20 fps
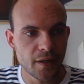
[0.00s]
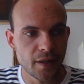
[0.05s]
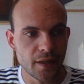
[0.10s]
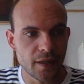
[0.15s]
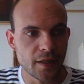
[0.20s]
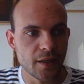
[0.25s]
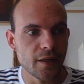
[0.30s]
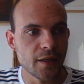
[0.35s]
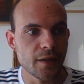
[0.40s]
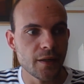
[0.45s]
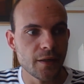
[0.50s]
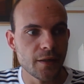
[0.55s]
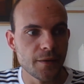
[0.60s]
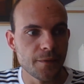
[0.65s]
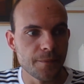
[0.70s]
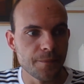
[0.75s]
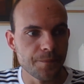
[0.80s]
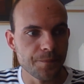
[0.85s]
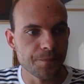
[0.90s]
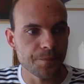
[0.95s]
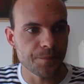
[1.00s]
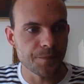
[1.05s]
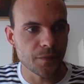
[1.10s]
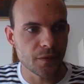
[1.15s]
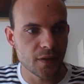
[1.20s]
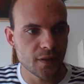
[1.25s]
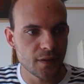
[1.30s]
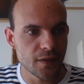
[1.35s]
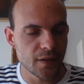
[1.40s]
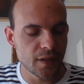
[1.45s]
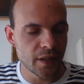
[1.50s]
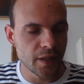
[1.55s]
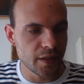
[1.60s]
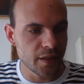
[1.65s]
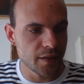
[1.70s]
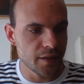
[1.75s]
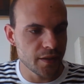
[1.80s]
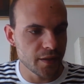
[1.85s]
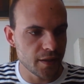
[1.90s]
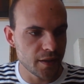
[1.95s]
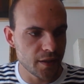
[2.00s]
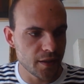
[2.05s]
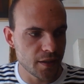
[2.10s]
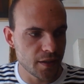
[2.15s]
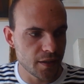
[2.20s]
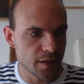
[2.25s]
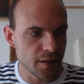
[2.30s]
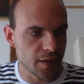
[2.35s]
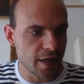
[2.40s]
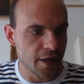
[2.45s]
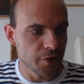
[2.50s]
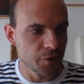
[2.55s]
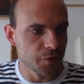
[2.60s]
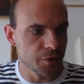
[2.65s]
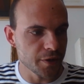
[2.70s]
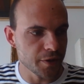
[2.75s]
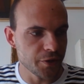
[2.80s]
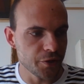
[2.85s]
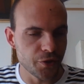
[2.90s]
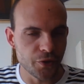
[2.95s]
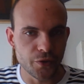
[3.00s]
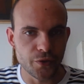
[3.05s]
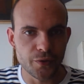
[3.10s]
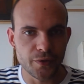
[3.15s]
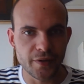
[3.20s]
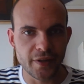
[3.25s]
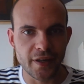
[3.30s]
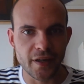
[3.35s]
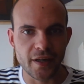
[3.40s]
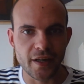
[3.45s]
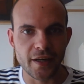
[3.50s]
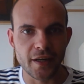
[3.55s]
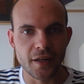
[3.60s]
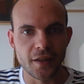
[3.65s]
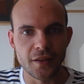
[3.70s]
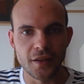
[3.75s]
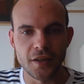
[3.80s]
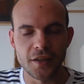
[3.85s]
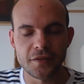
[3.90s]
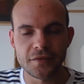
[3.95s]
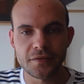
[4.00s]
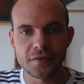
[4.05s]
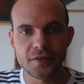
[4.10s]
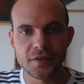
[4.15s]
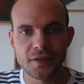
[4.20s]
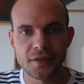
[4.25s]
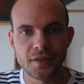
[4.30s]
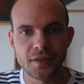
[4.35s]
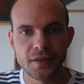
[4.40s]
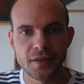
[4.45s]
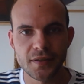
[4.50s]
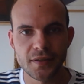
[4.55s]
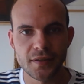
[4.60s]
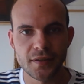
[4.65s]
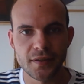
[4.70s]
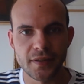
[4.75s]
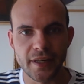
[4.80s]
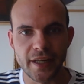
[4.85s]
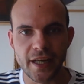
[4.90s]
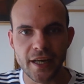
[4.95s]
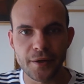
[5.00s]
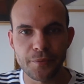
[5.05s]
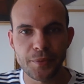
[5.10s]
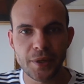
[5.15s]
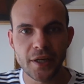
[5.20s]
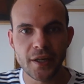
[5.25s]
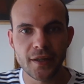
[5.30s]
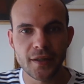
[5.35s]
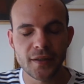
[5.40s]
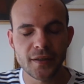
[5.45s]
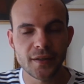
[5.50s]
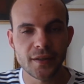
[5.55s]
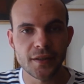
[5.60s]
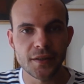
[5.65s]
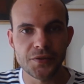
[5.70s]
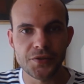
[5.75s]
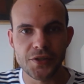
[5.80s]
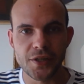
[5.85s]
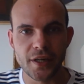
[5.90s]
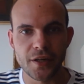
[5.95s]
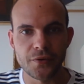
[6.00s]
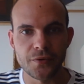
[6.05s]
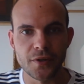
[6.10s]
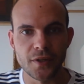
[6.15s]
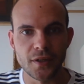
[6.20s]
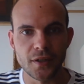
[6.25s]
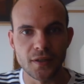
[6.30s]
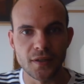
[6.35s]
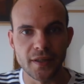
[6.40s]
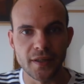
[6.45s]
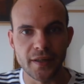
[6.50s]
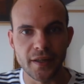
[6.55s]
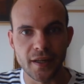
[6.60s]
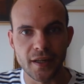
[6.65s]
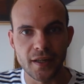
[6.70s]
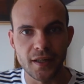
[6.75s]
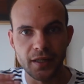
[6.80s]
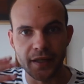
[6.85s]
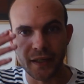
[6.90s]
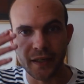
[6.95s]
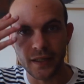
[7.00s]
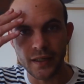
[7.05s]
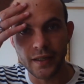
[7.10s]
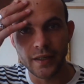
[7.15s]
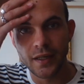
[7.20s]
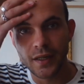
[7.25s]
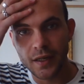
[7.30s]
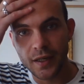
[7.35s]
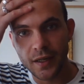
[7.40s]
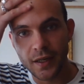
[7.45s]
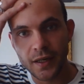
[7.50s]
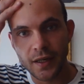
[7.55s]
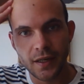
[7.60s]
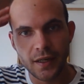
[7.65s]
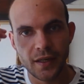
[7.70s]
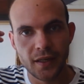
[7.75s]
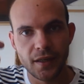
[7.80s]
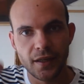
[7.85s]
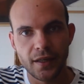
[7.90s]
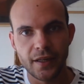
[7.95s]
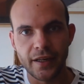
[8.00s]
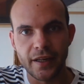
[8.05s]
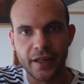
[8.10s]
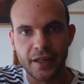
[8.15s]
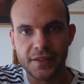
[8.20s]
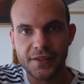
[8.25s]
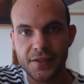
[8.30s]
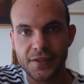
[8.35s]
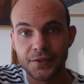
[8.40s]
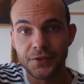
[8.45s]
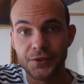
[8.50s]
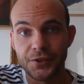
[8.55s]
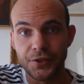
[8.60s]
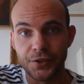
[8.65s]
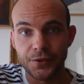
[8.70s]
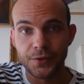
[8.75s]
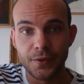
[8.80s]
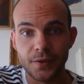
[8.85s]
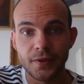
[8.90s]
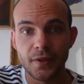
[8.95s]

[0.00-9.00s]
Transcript: Um, and I only knew that I loved gaming in general, and I still do.